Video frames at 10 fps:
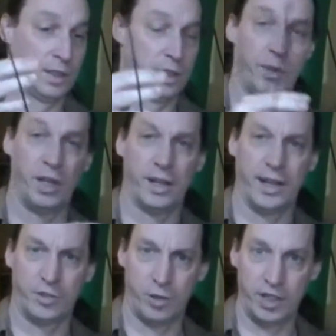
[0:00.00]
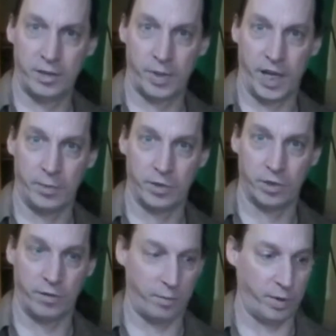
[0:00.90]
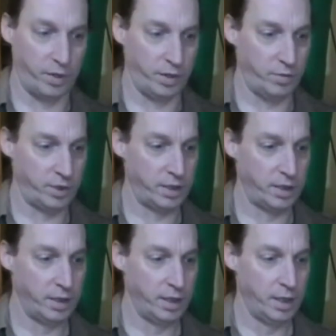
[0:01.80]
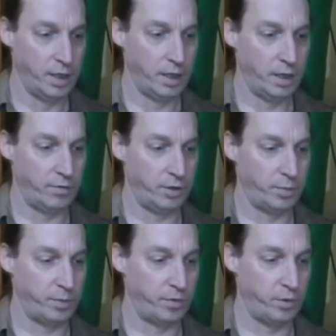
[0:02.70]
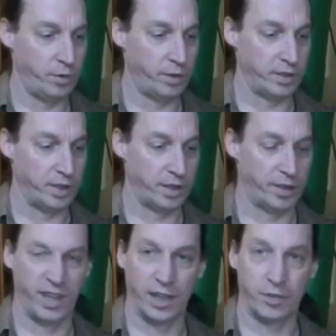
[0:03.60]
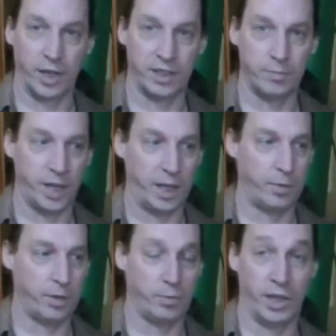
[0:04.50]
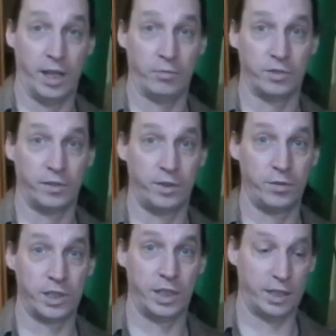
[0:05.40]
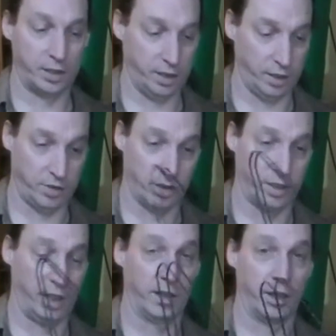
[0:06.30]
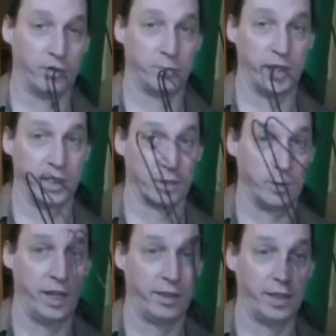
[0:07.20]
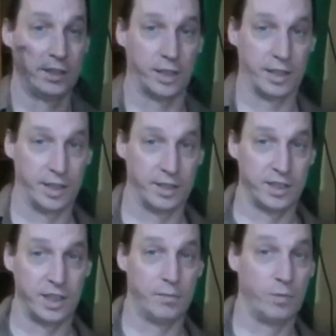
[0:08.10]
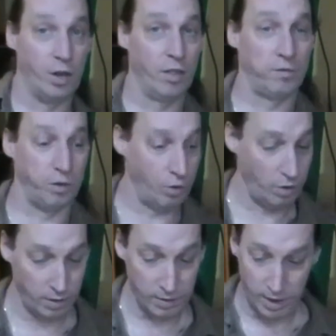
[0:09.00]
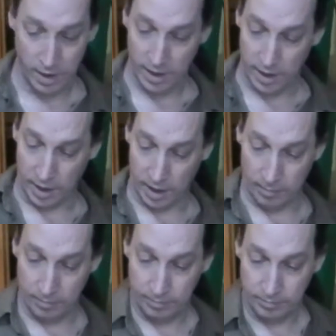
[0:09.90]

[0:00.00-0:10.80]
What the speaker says: bit like that tracing paper stuff I've been using, I've used before, that's like a thick tracing paper but help diffuse the light, and it's just like those big square things. I can then sit them on the floor and